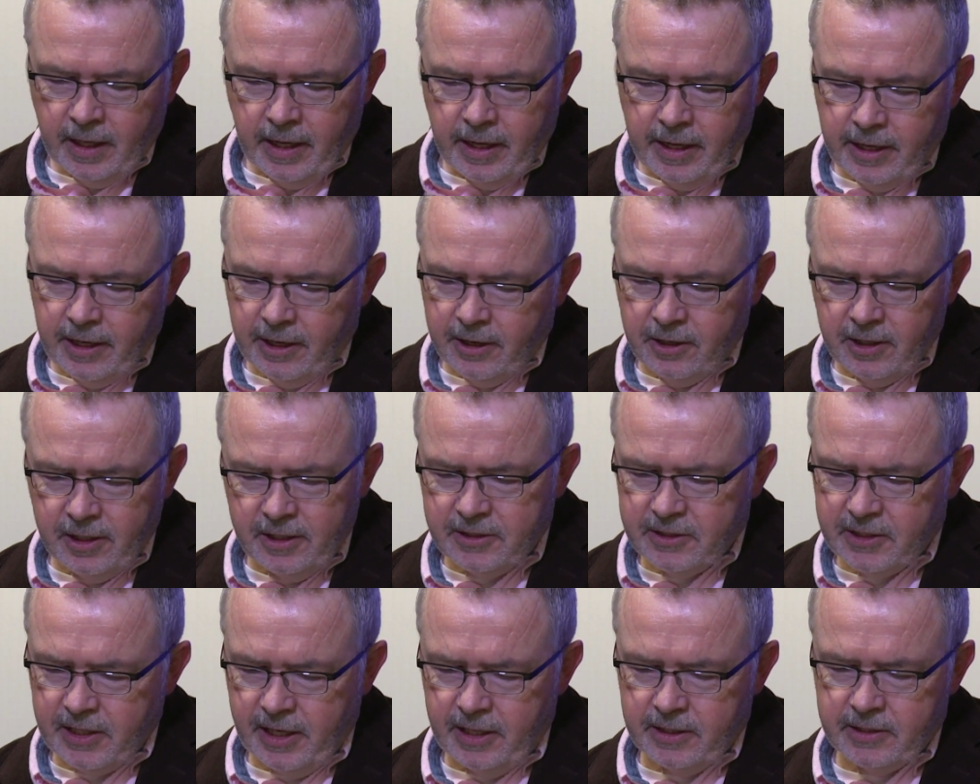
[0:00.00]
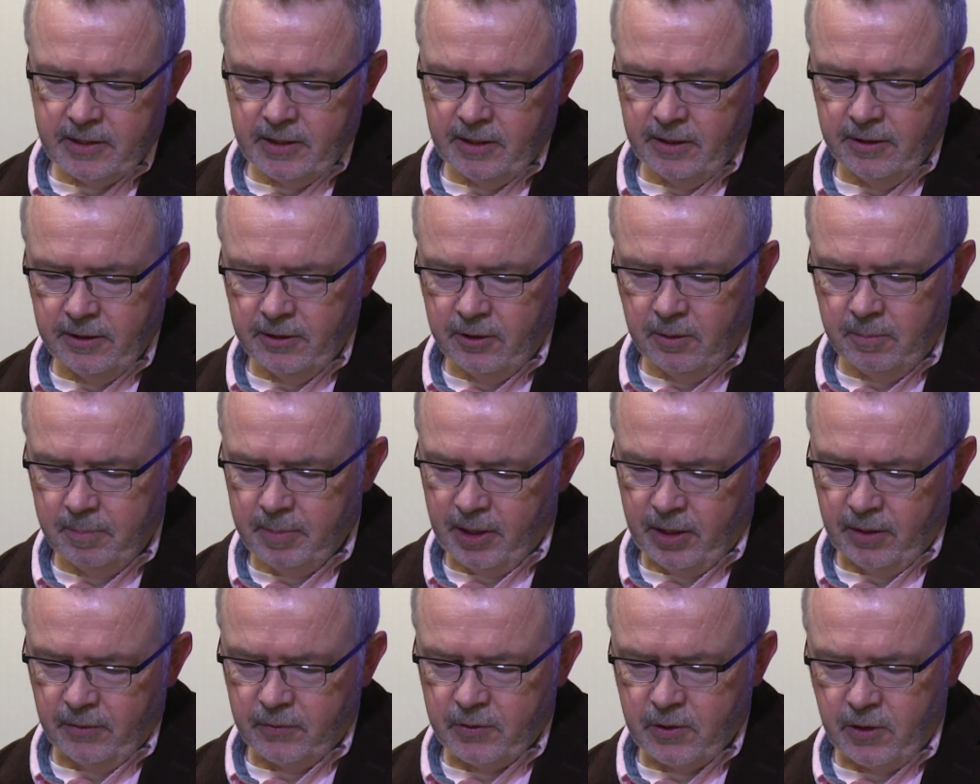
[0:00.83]
It only takes a little
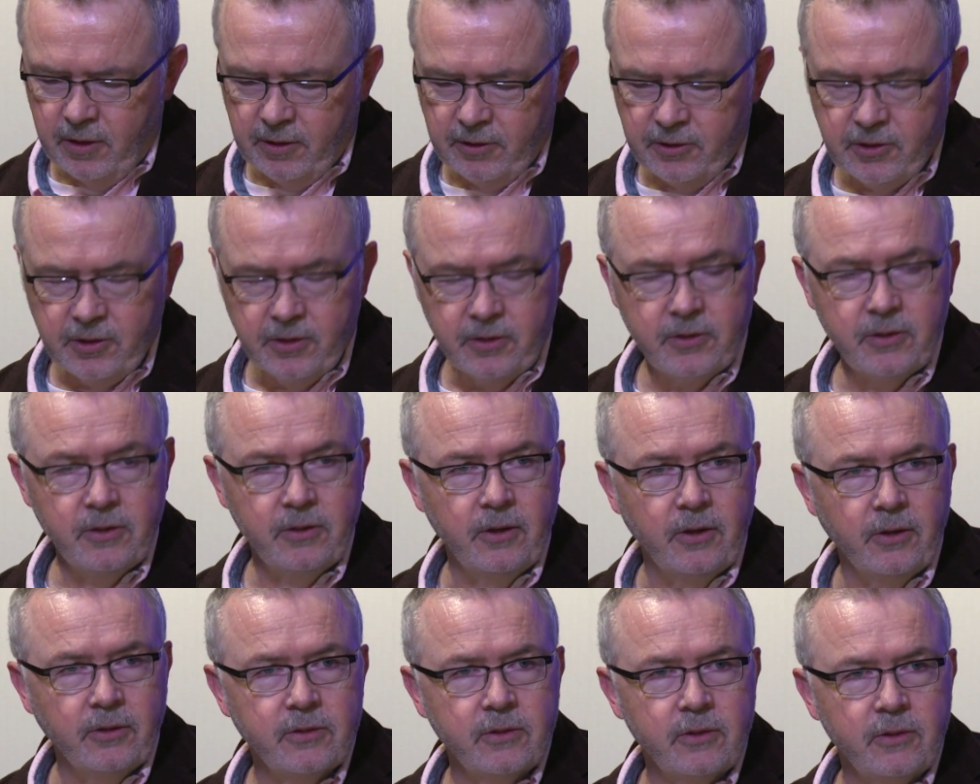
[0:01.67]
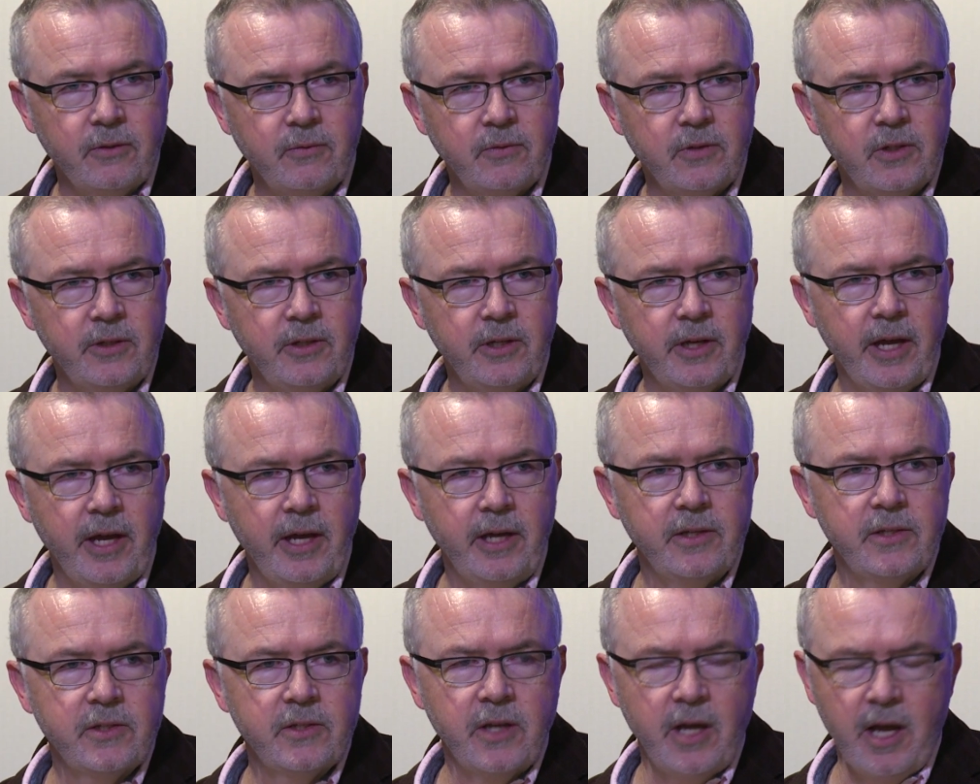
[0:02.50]
bit of consciousness of
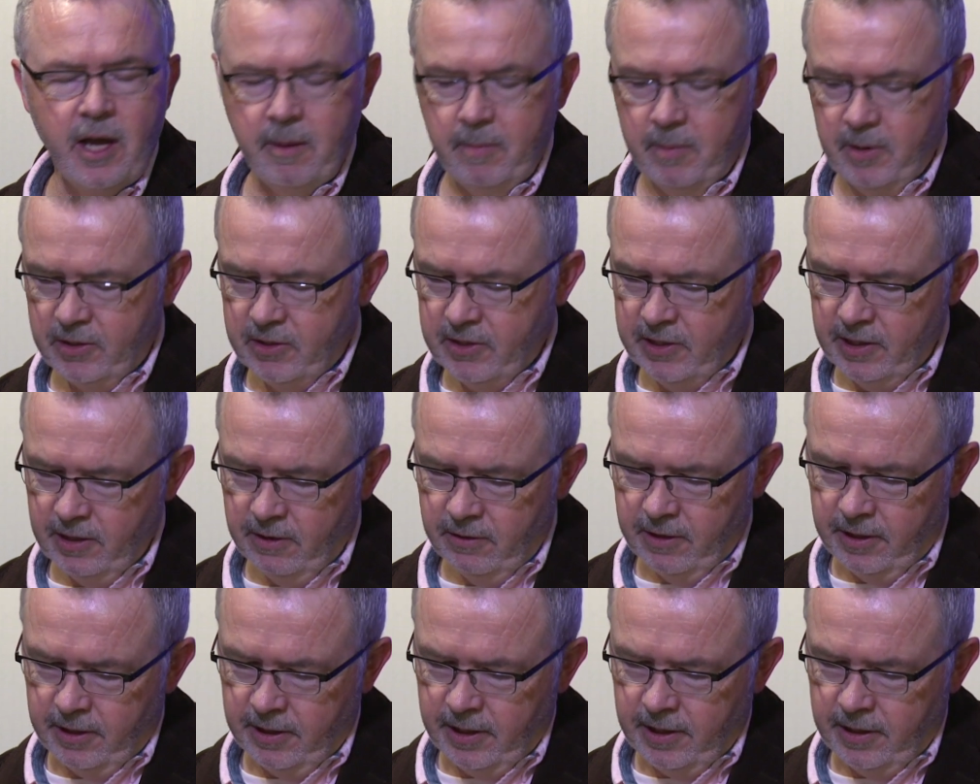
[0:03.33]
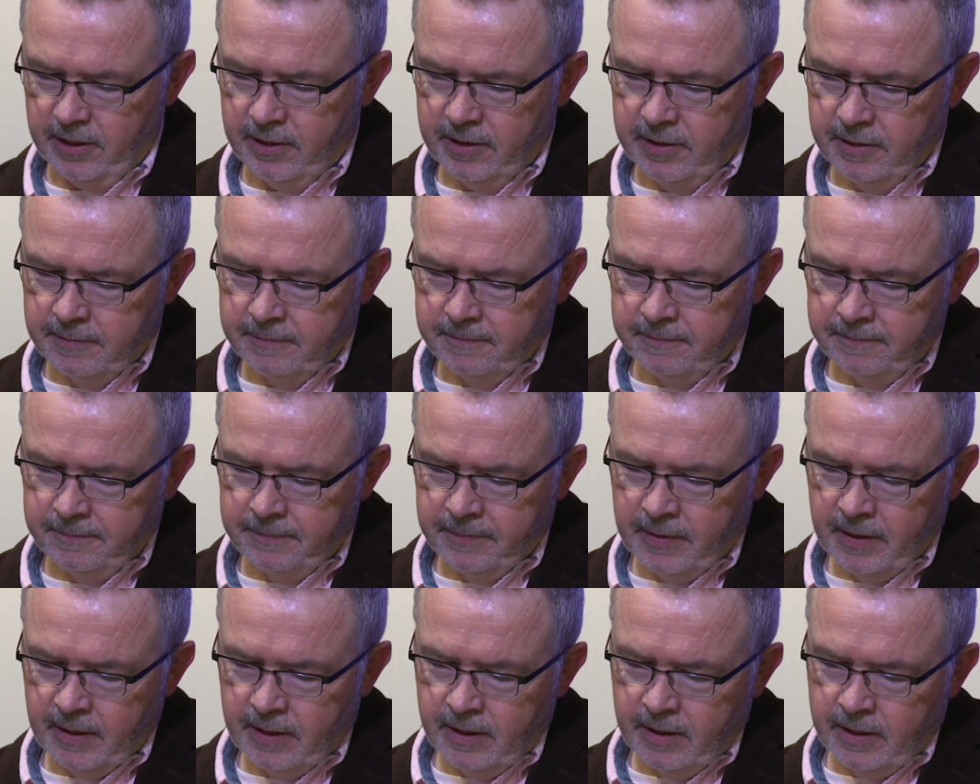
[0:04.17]
today's cyber tyranny
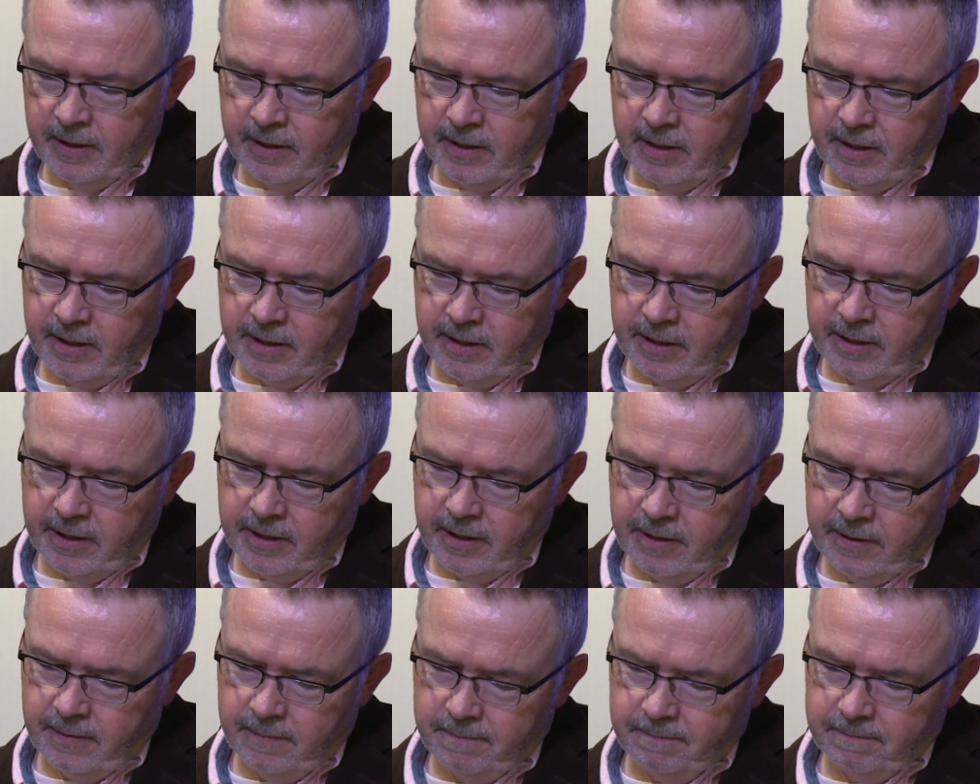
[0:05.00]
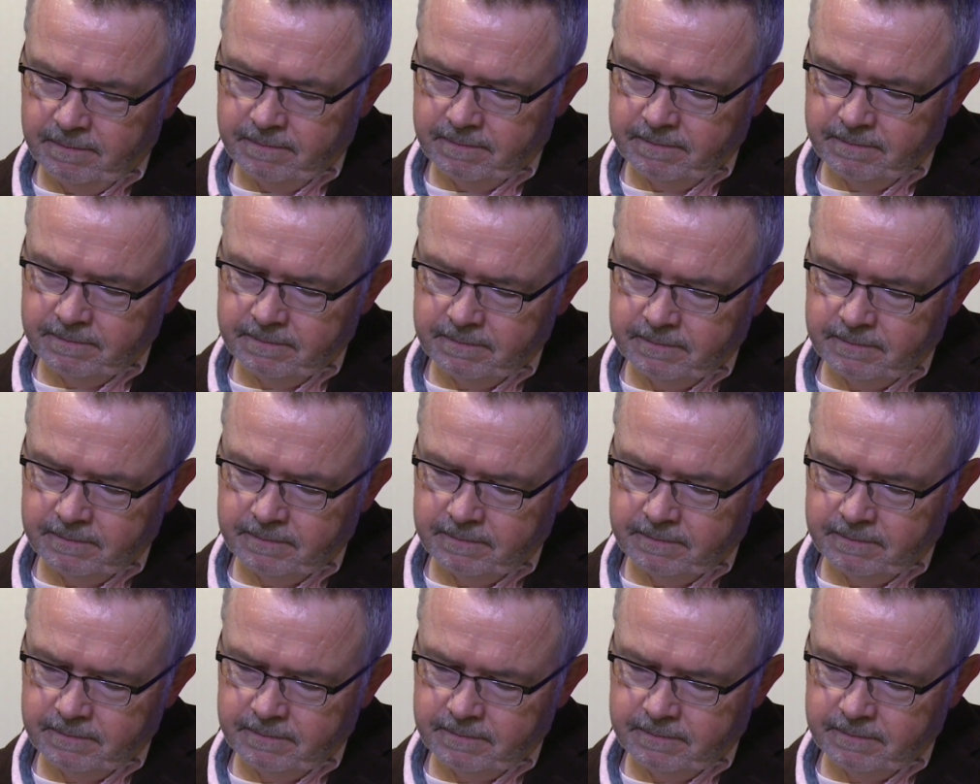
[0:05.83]
to